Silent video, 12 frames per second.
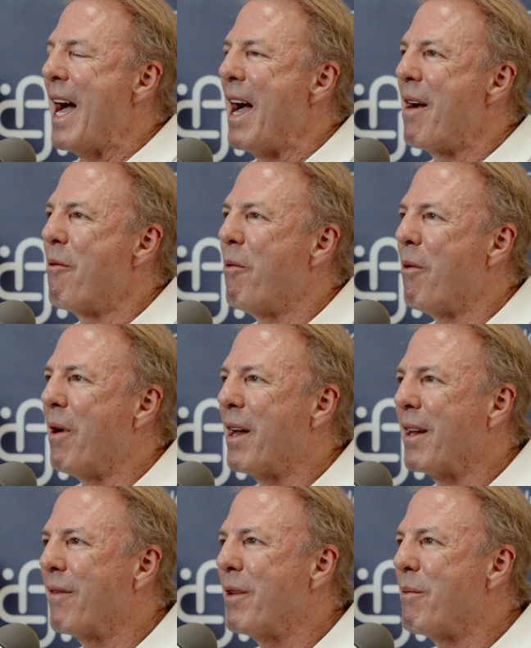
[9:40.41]
one
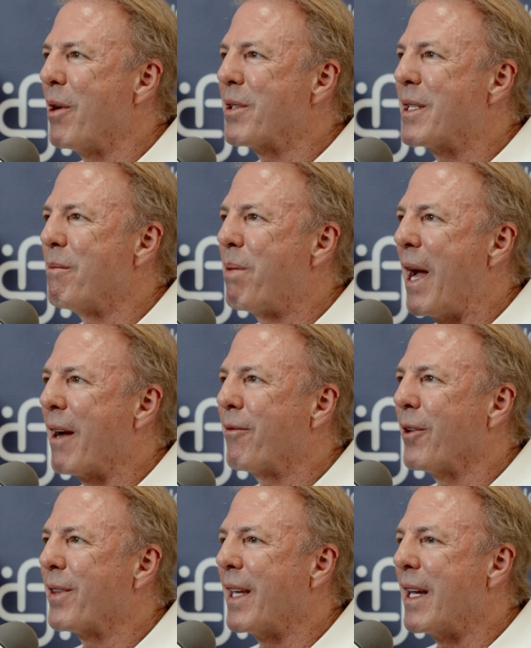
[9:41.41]
of the most
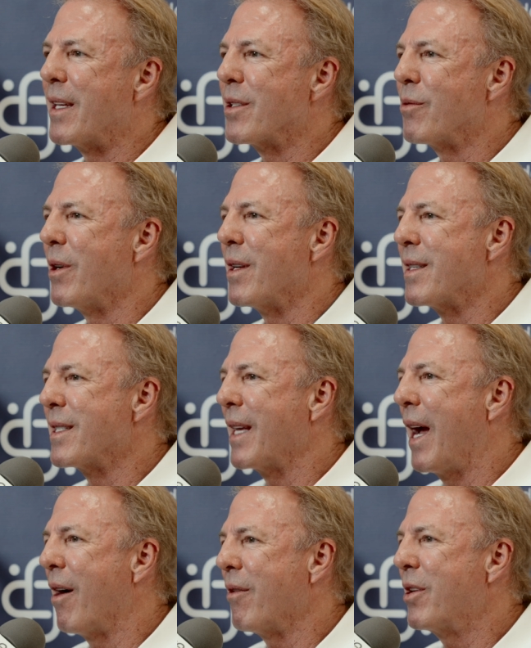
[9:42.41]
impactful things was
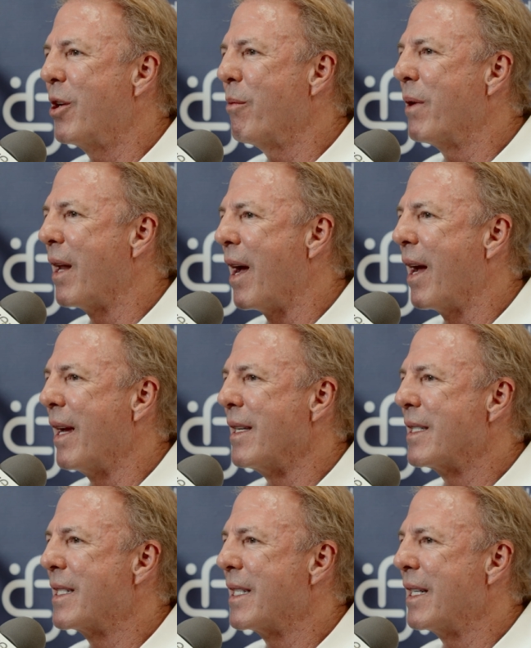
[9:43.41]
how
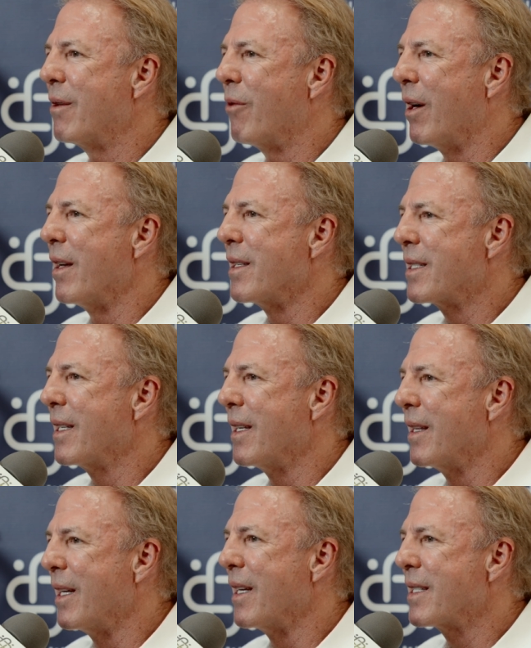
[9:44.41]
humanized he was
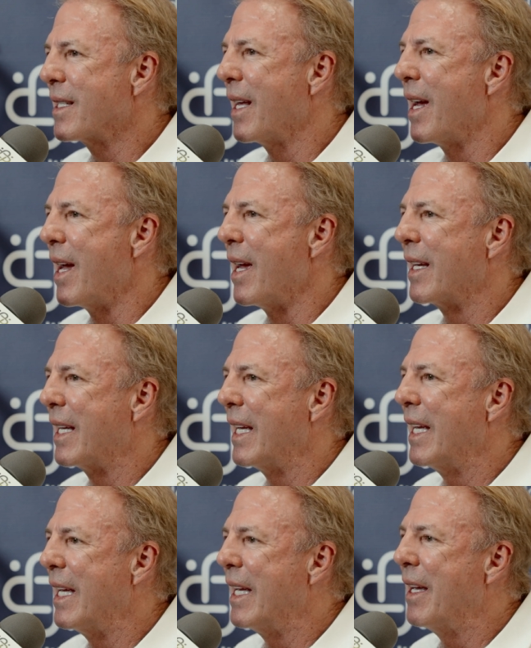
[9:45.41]
in this. Like,
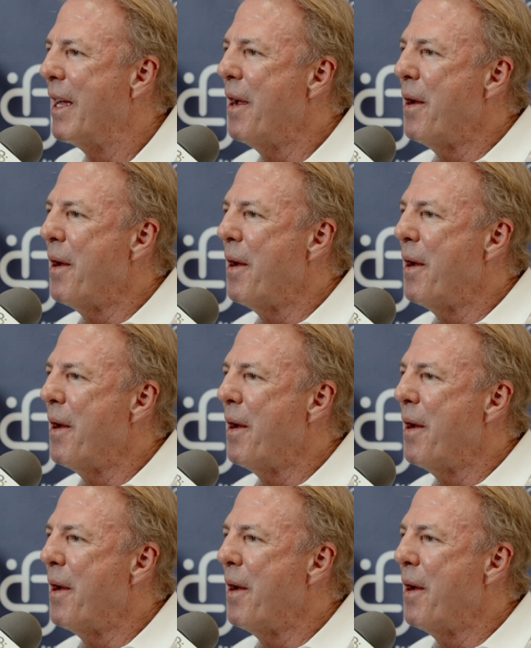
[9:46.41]
he,